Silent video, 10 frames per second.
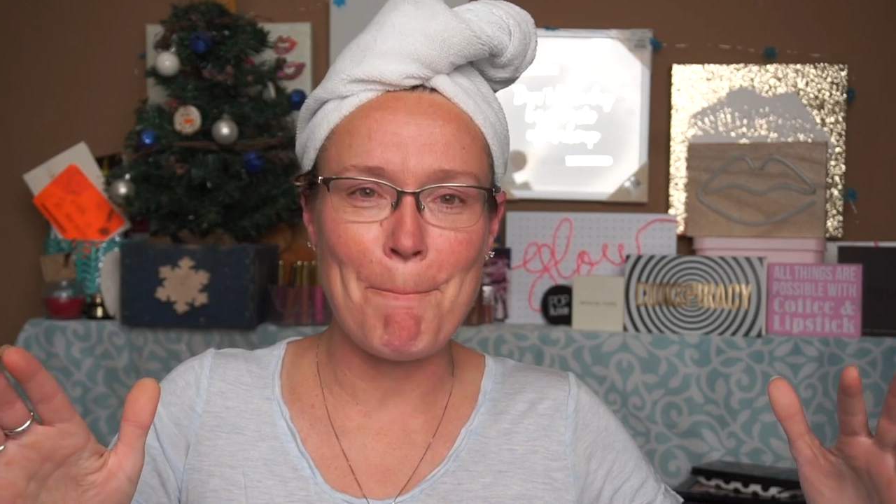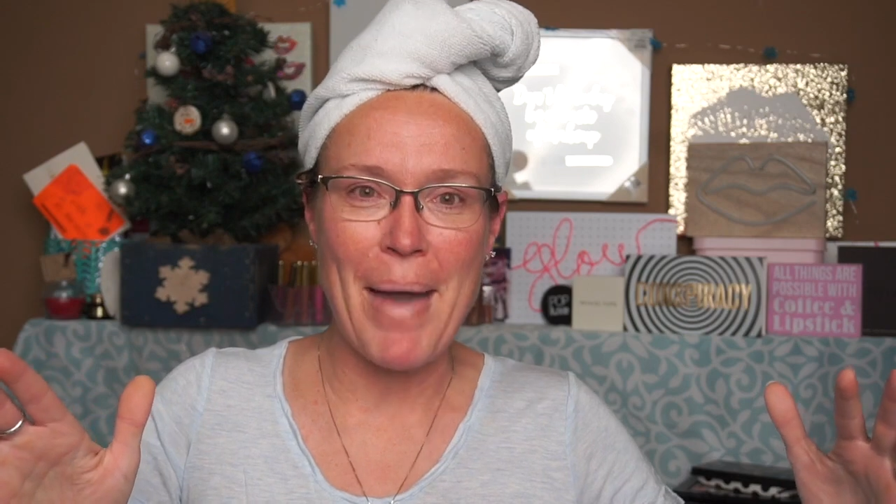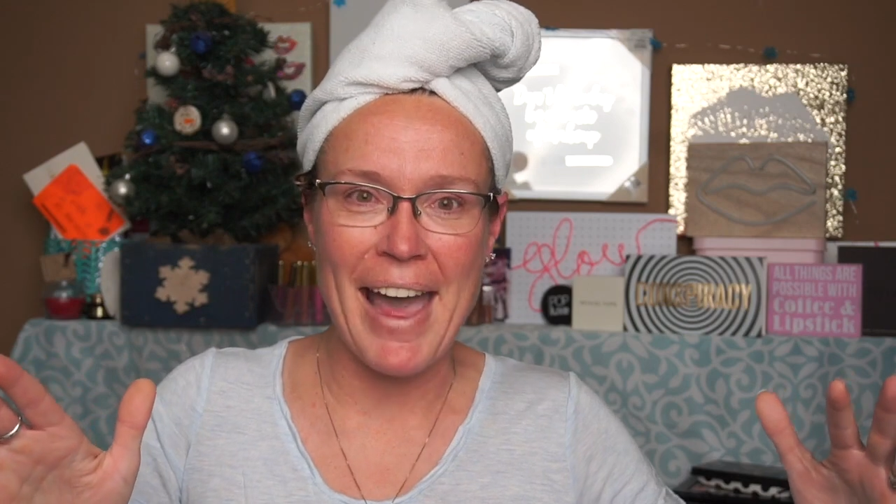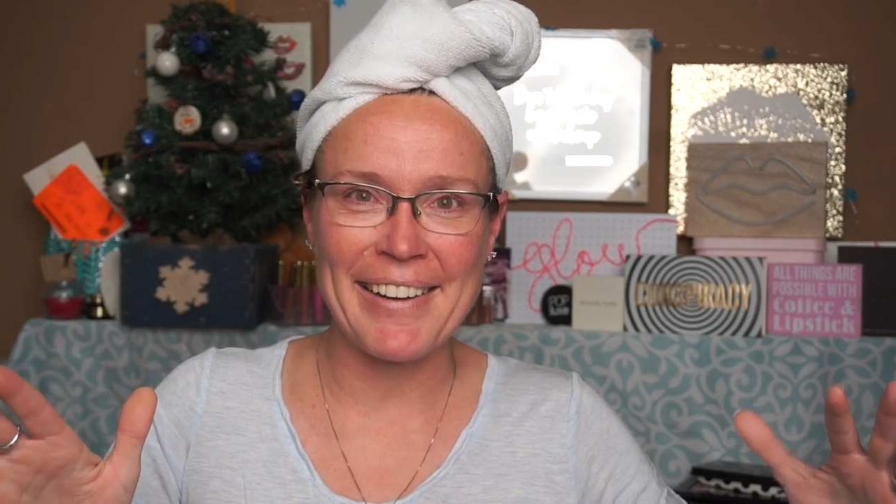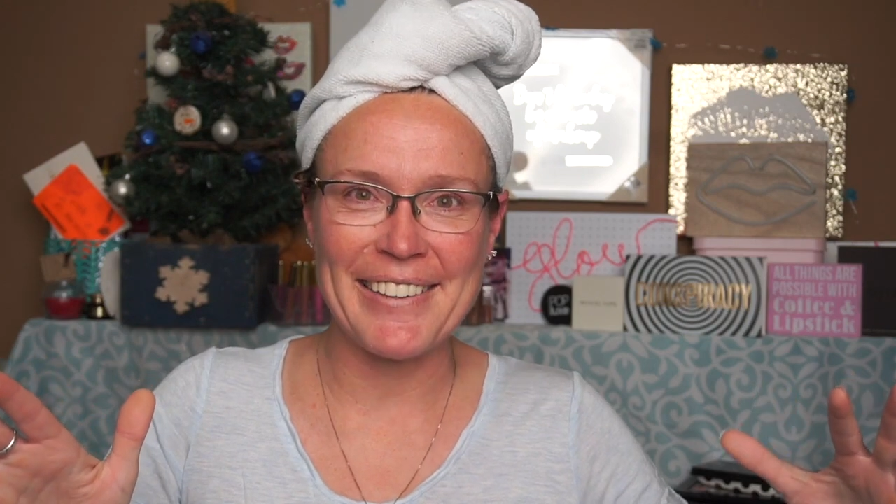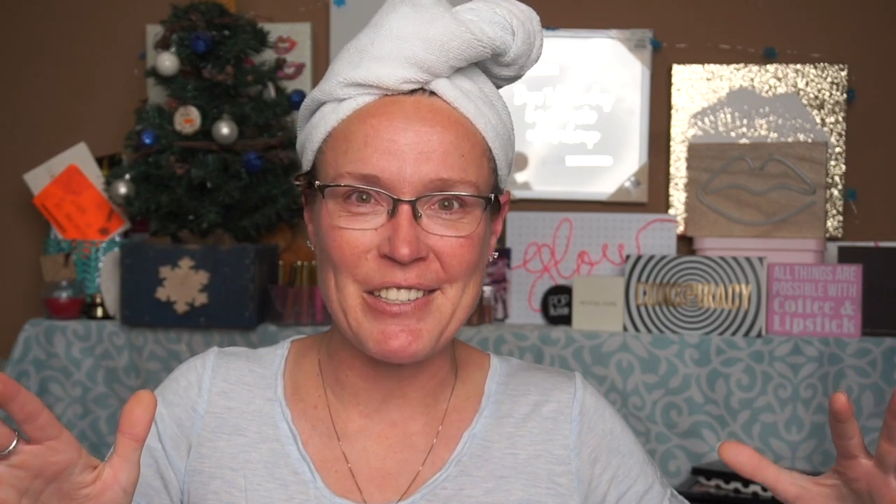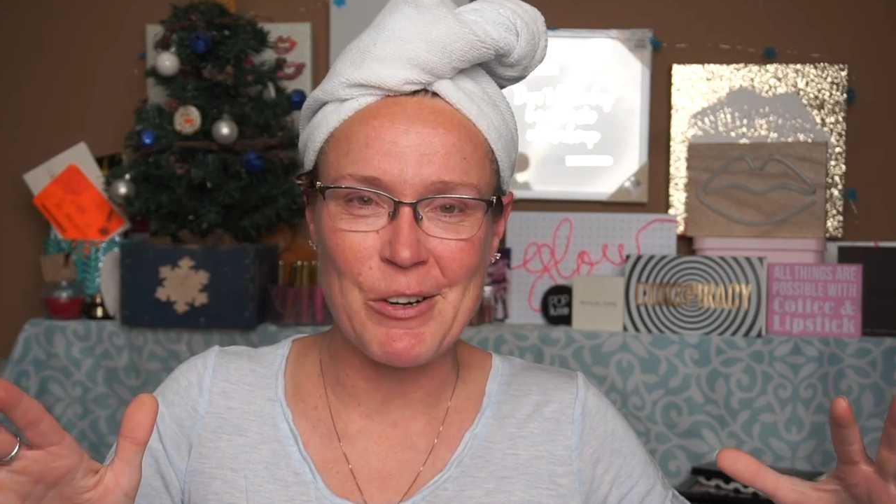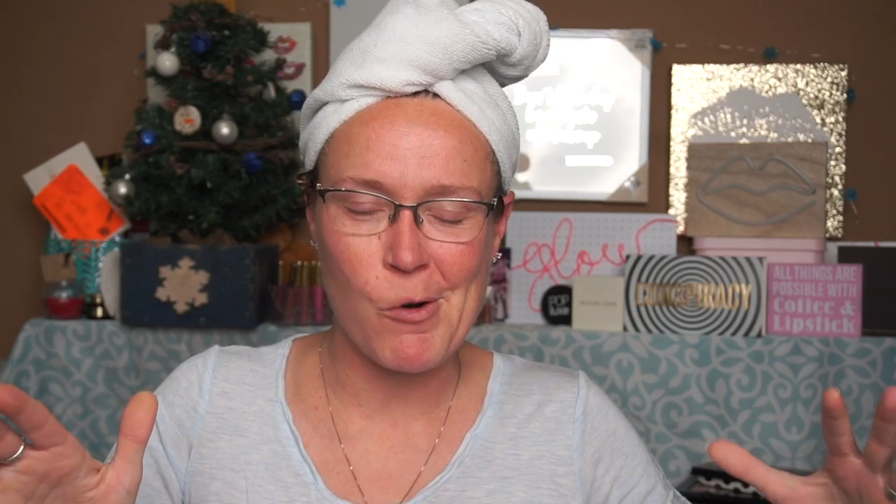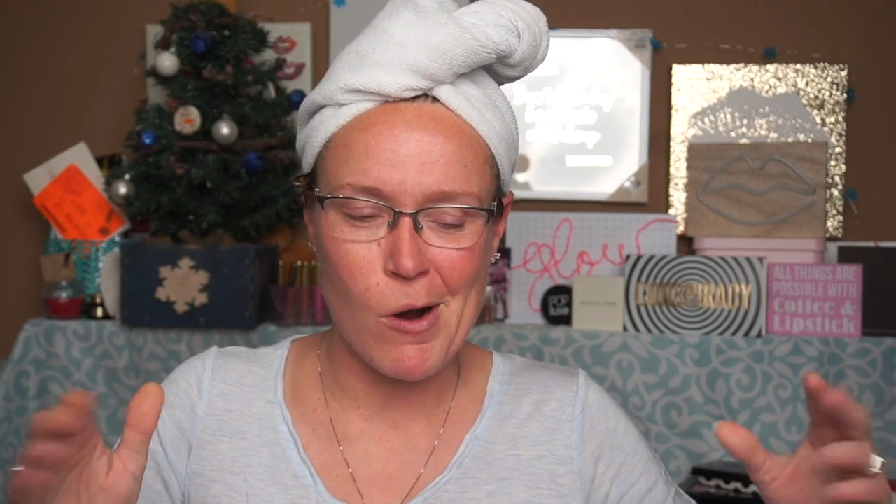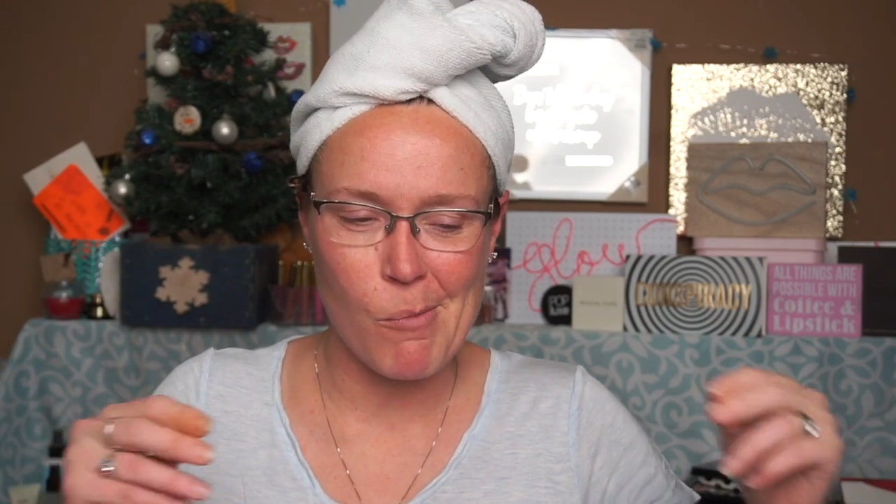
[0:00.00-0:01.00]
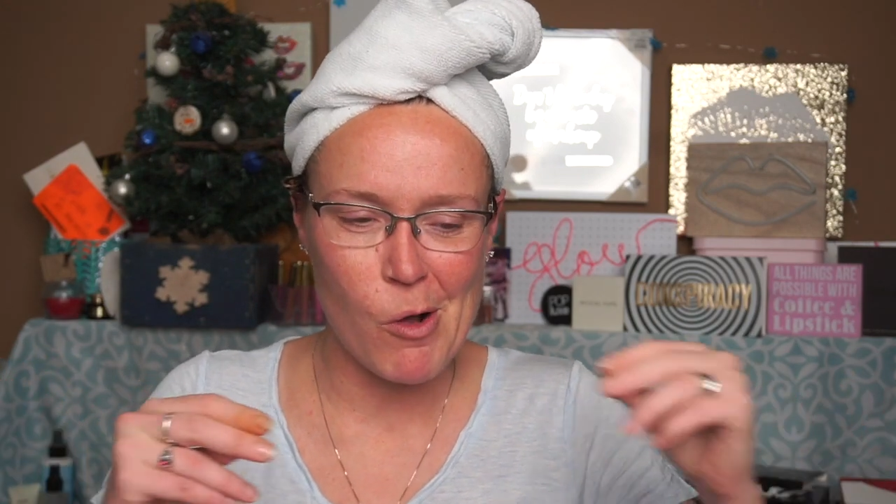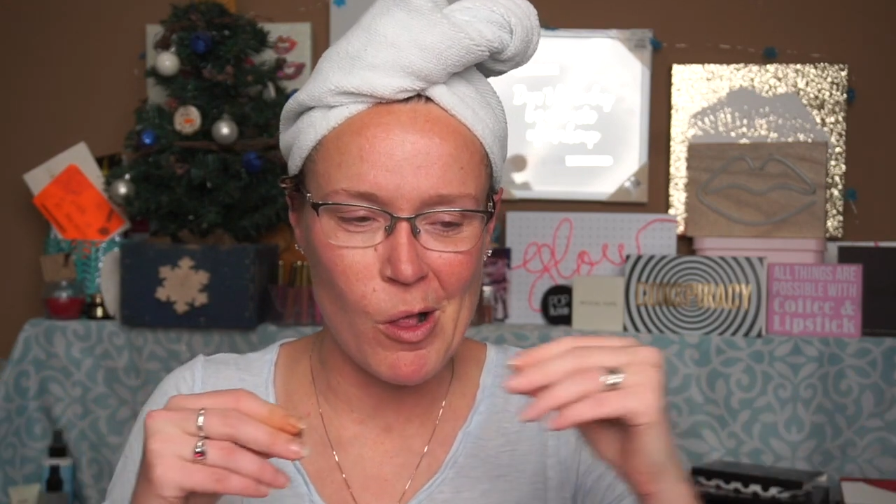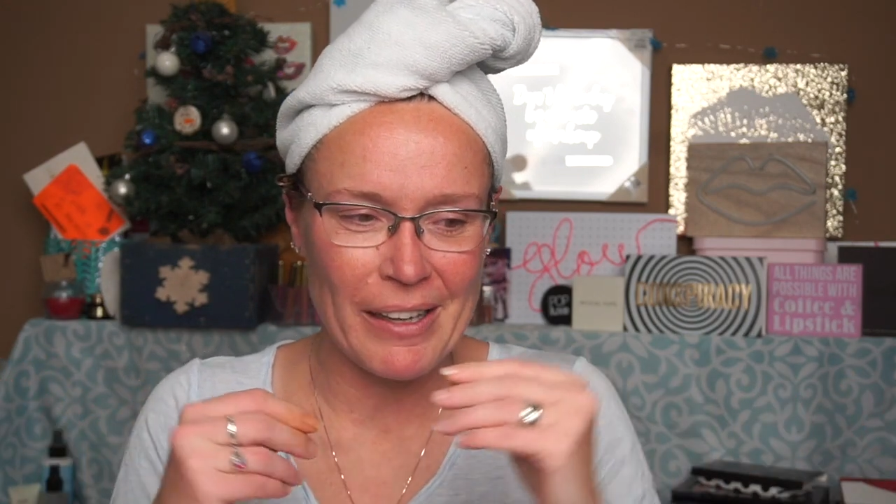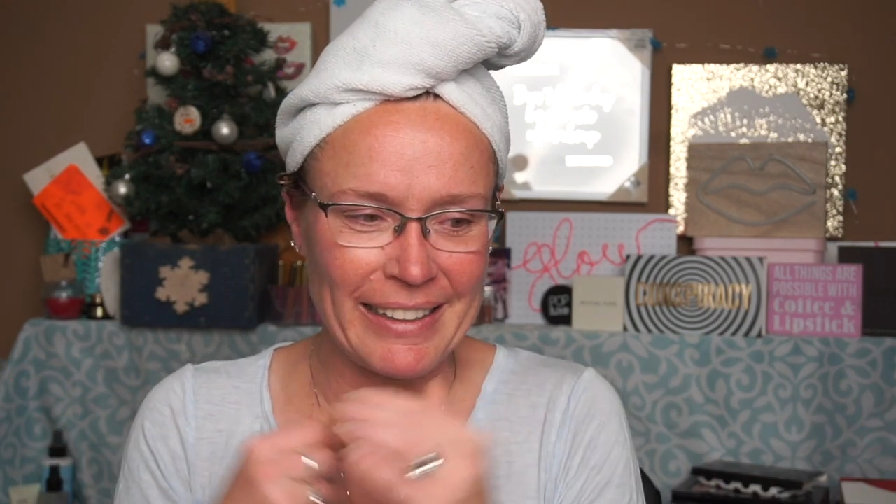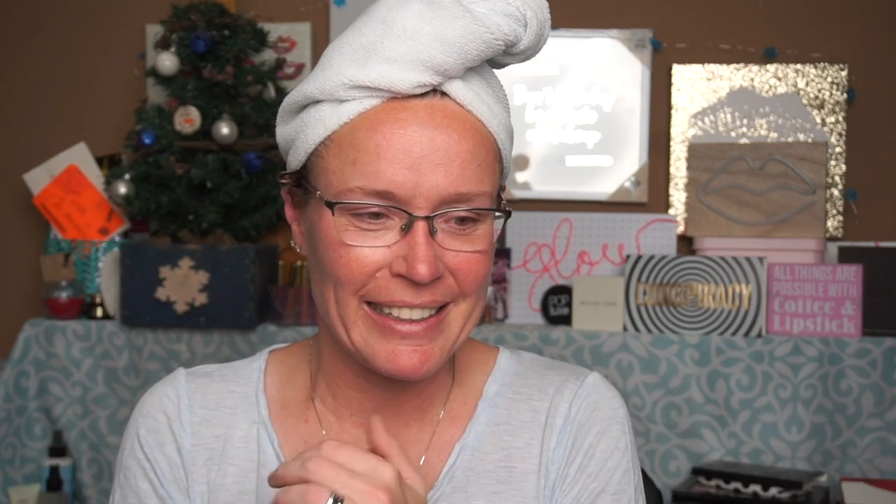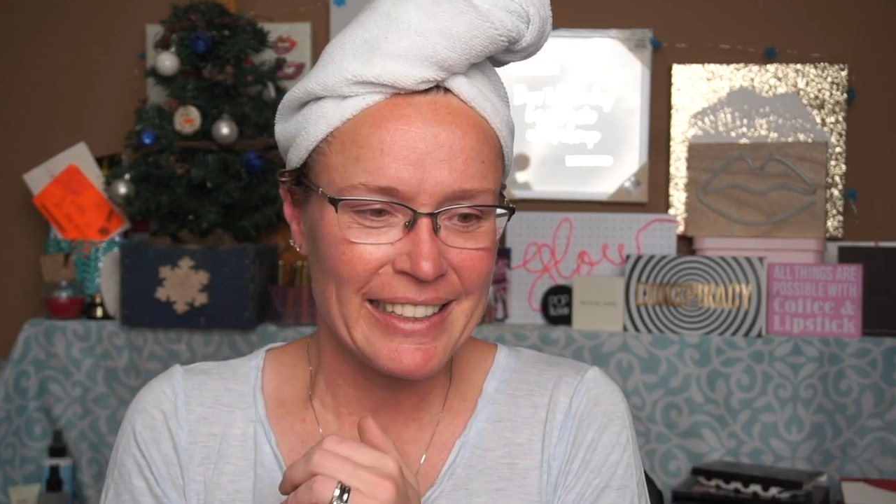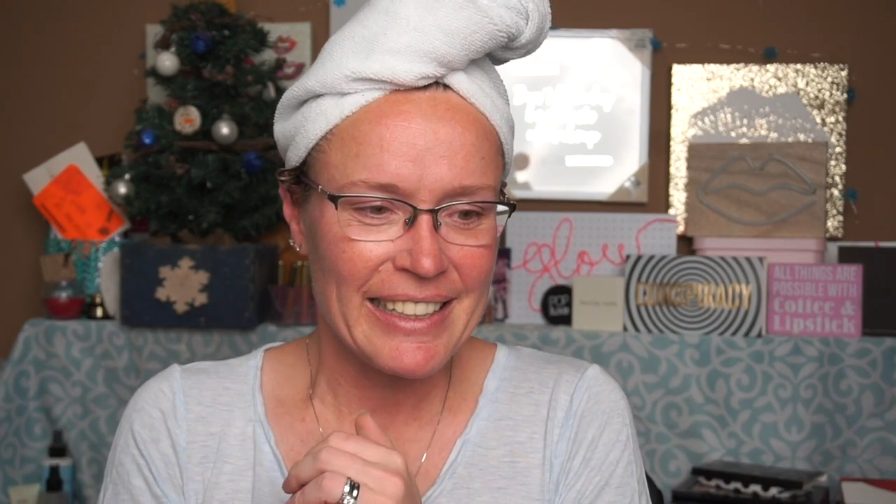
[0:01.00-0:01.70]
back to normal. And,